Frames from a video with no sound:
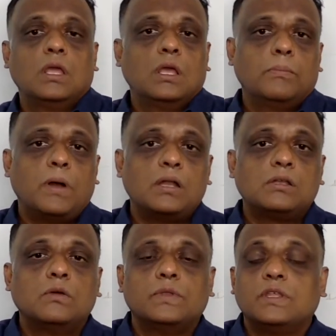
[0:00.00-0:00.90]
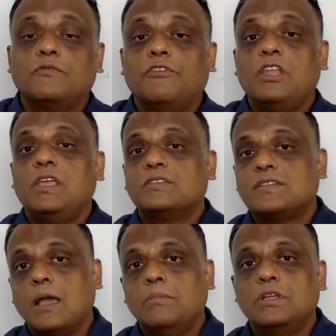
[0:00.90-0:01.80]
partner with a very
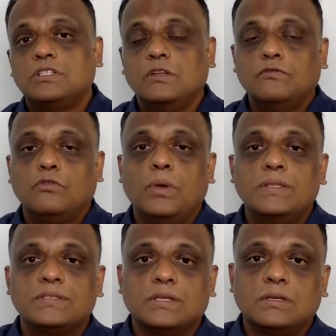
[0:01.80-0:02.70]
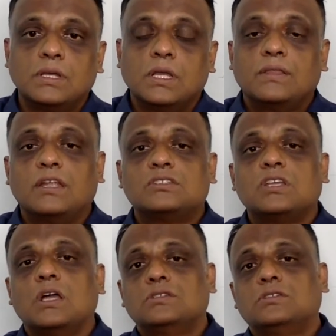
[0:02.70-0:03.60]
established influencer that
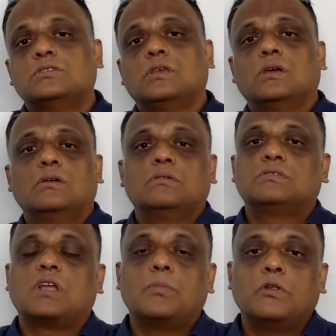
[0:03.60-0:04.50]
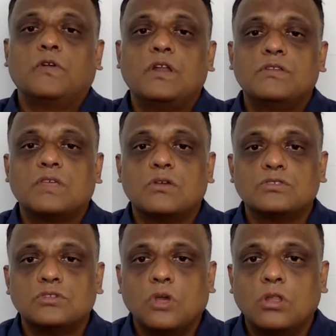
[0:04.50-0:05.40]
charges uh, a couple of hundred thousand
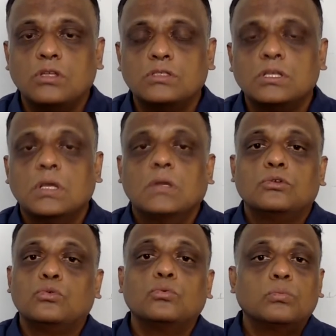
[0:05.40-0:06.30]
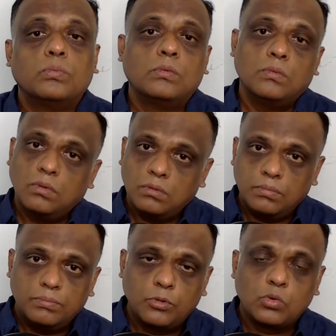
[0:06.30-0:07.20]
dollars to um,
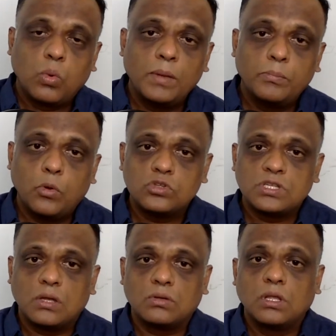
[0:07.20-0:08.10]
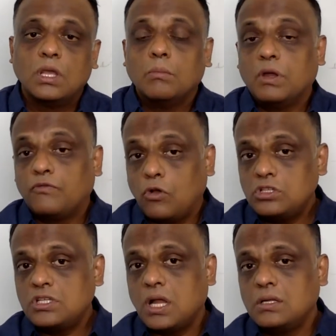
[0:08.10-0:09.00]
put one post out but for
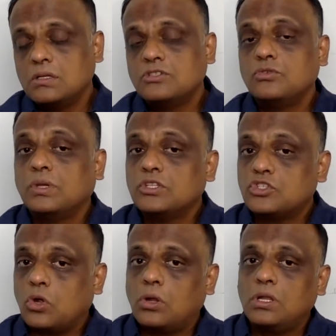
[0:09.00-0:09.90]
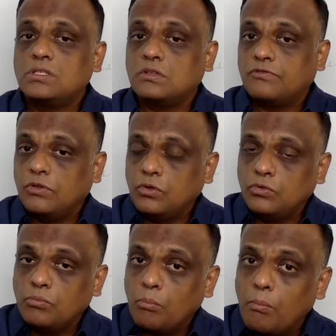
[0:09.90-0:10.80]
starters, you can shortlist a few
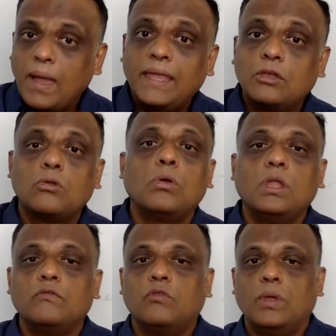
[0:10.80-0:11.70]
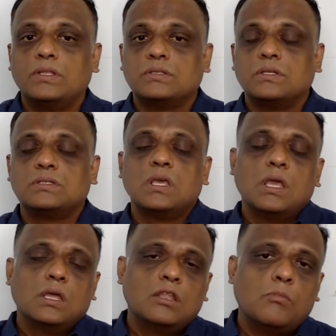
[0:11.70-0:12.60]
micro influencers.
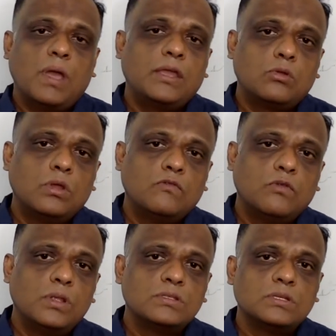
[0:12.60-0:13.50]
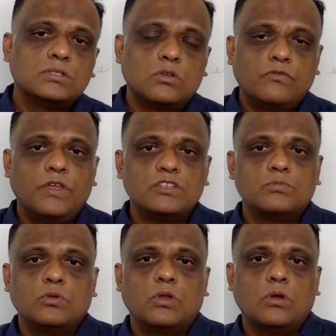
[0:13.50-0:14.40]
Now, micro influencers on Facebook
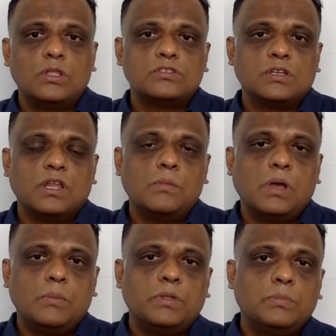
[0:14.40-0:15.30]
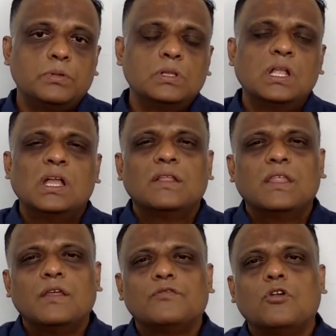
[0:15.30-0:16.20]
or Instagram are people that
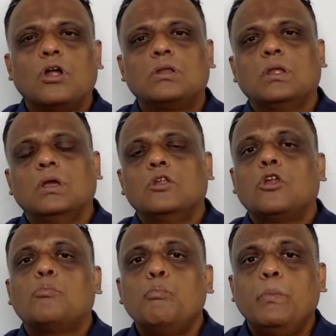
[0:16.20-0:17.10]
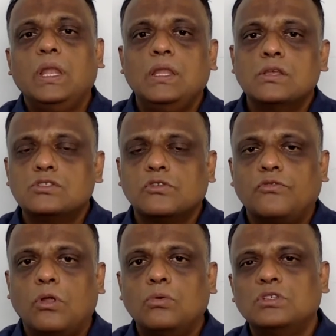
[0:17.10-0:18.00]
have got not millions of
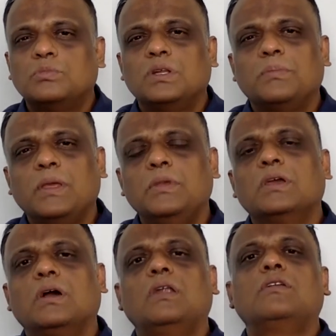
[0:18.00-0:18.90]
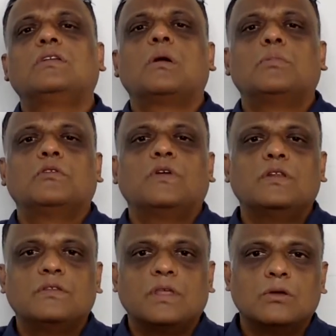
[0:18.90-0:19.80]
followers, but maybe a hundred, couple of hundred
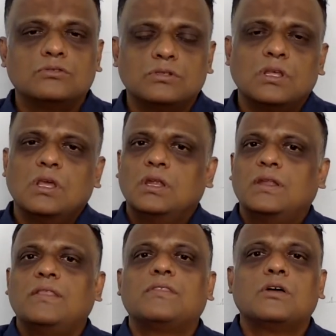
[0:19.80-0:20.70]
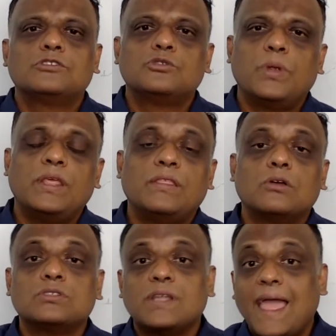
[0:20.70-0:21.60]
thousand, ten thousand, twenty
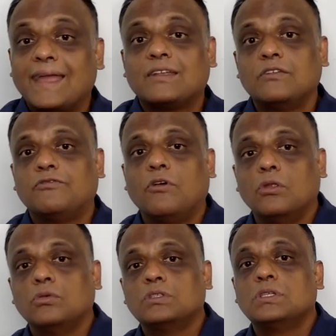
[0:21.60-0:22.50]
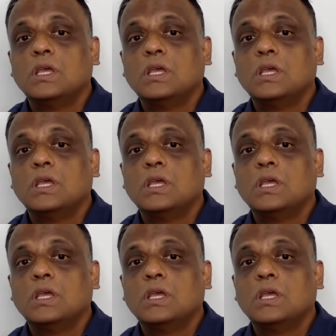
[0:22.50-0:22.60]
thousand active followers.